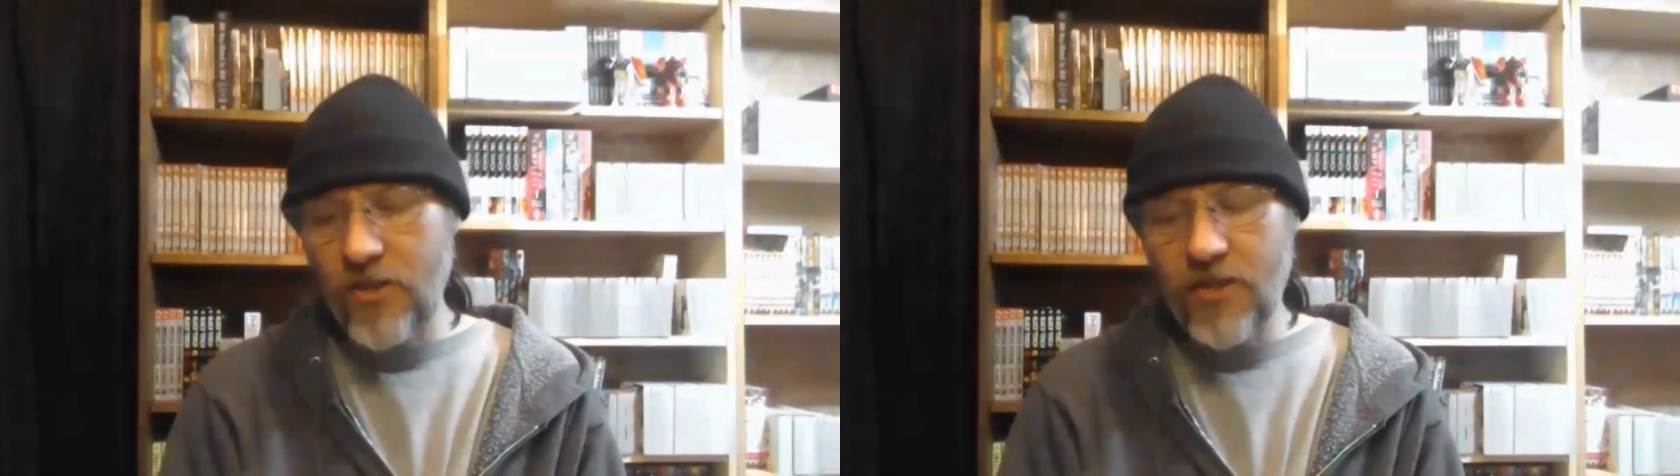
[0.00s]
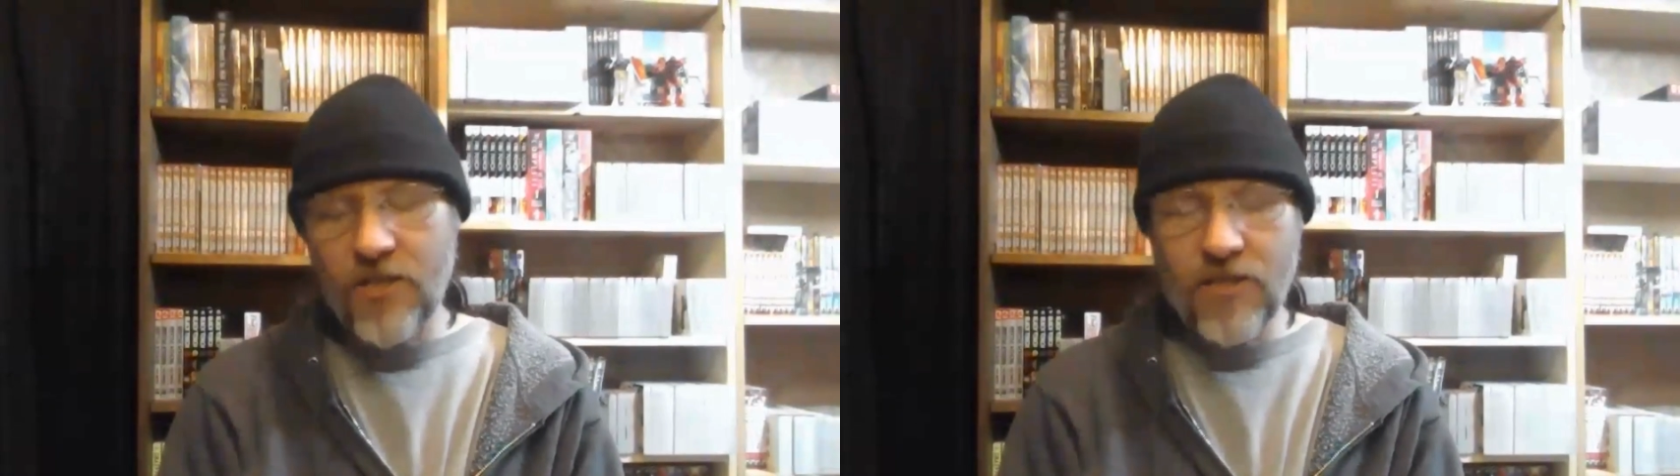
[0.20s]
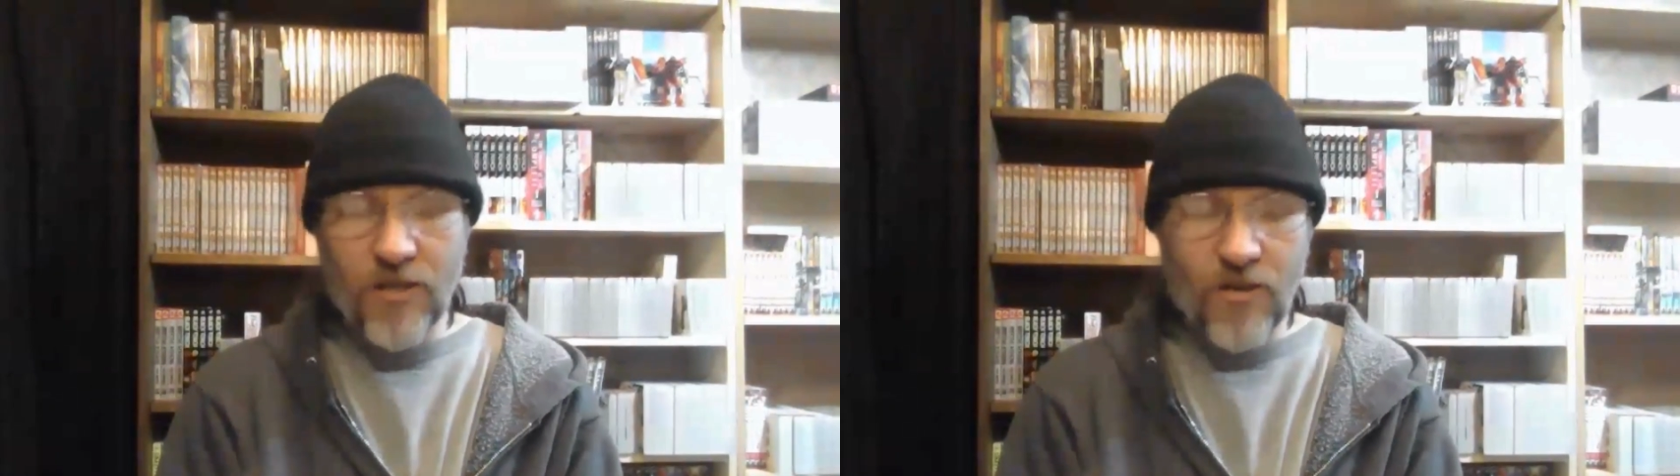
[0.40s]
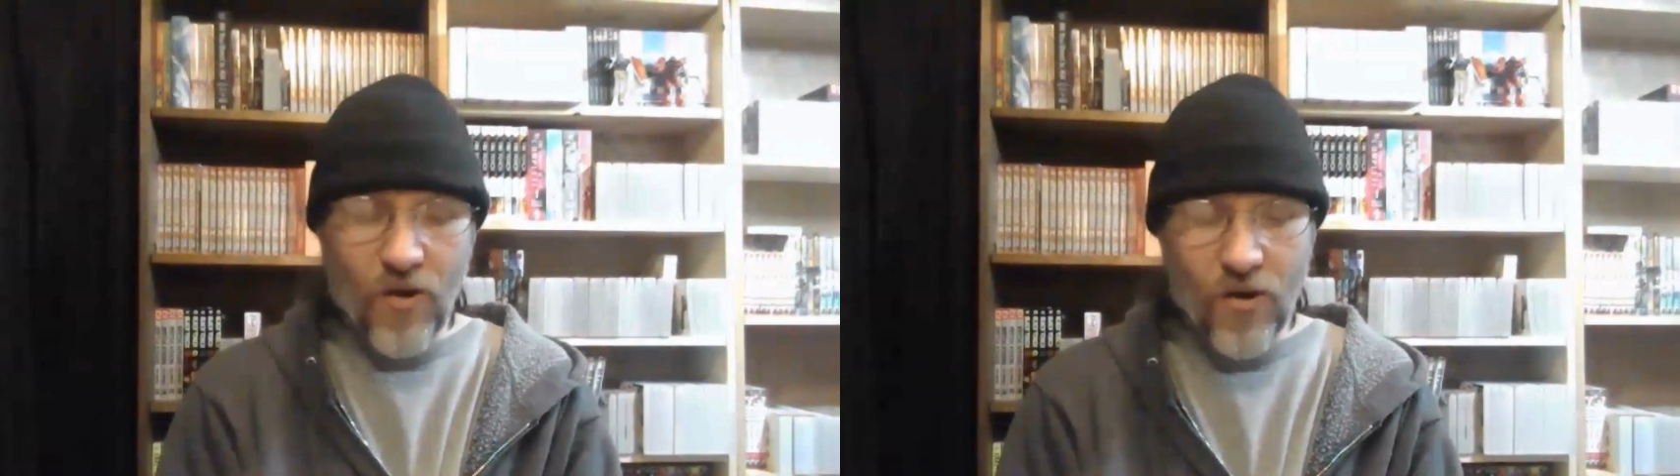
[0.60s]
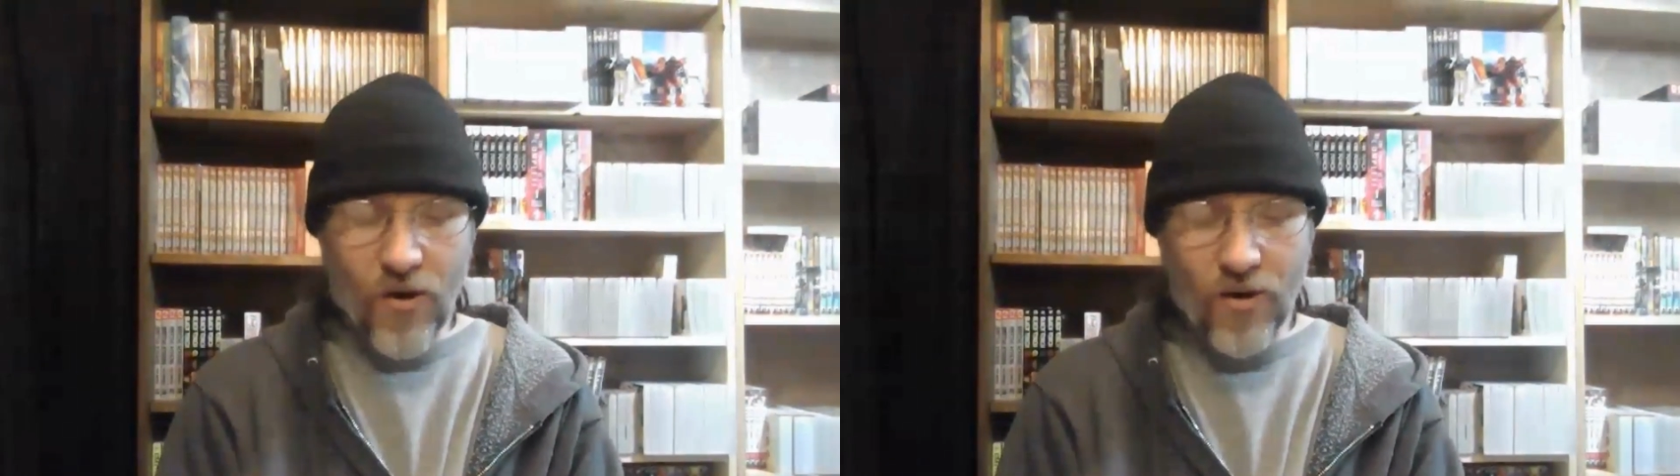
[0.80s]
This is in
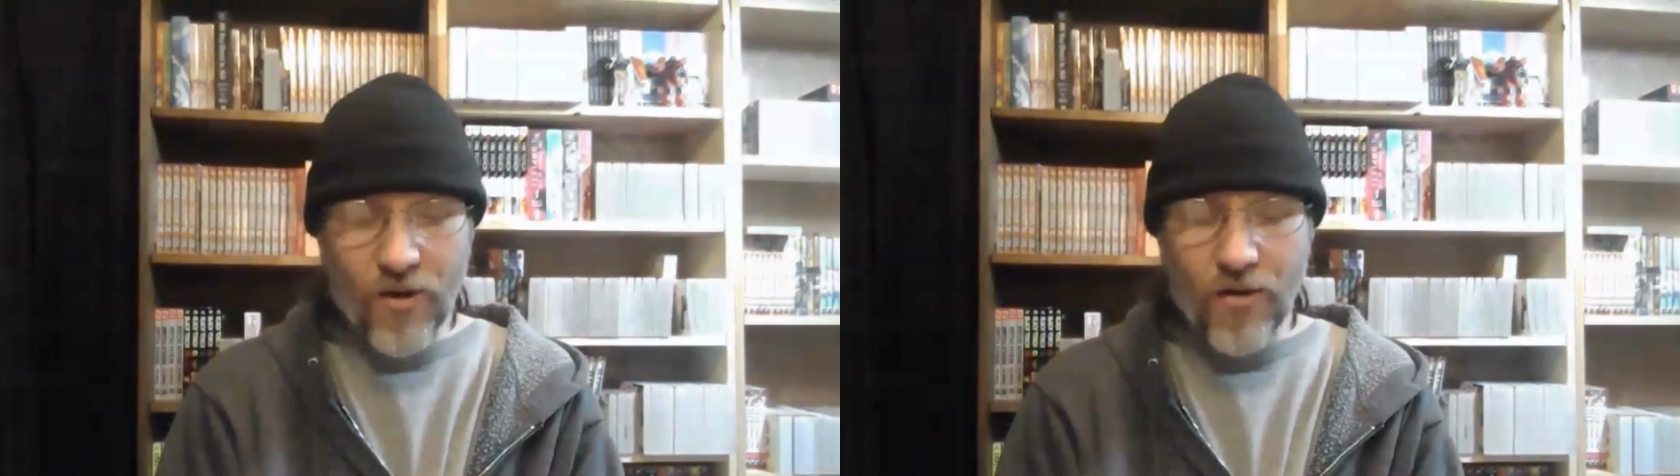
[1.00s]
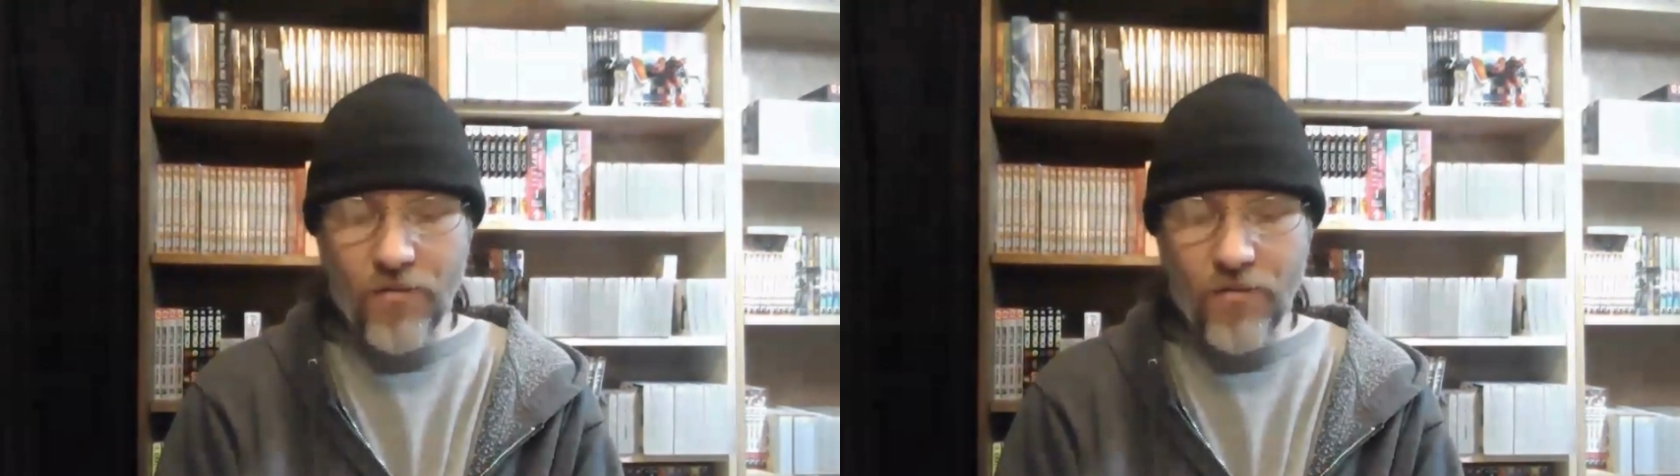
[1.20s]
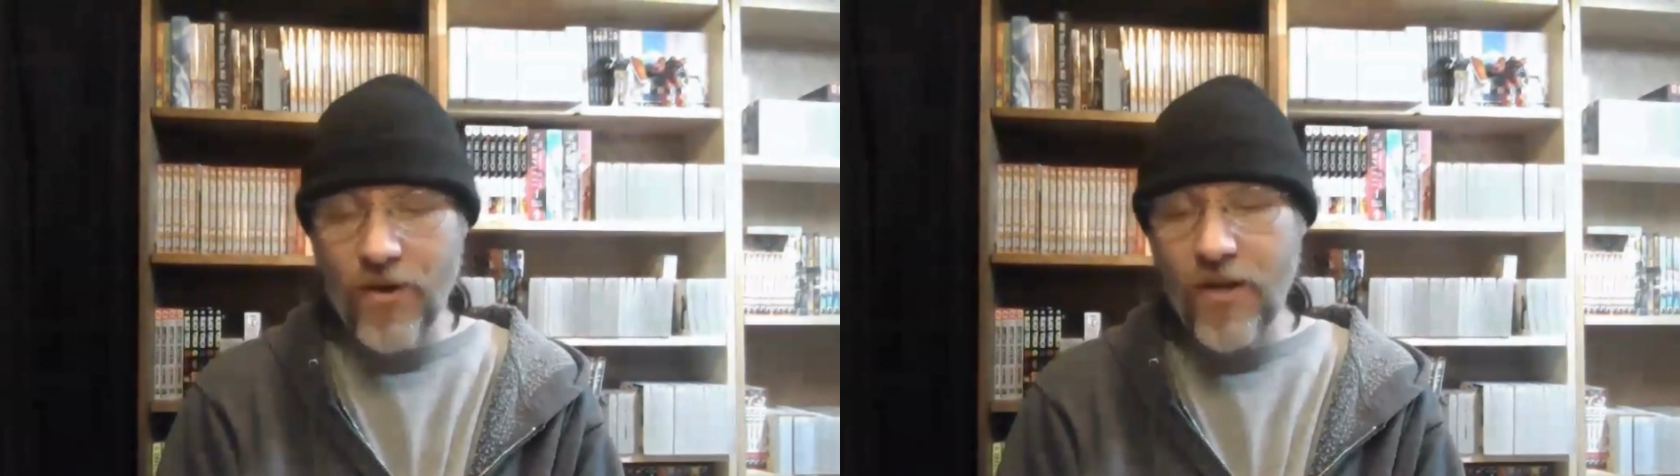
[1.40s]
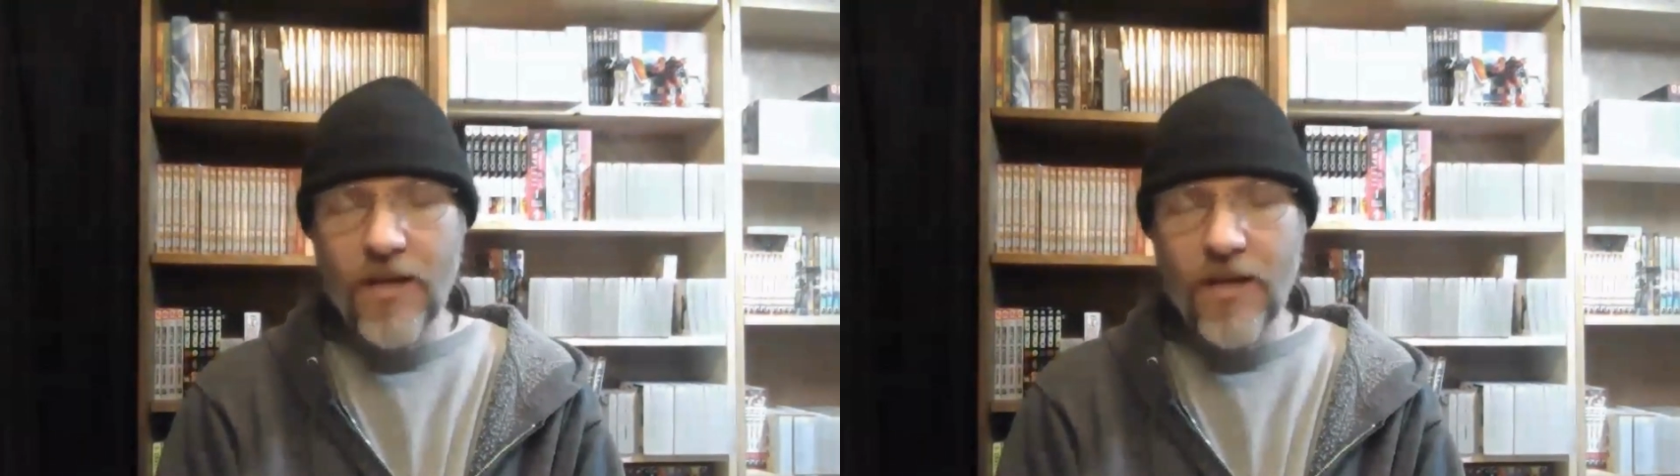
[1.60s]
hardcover,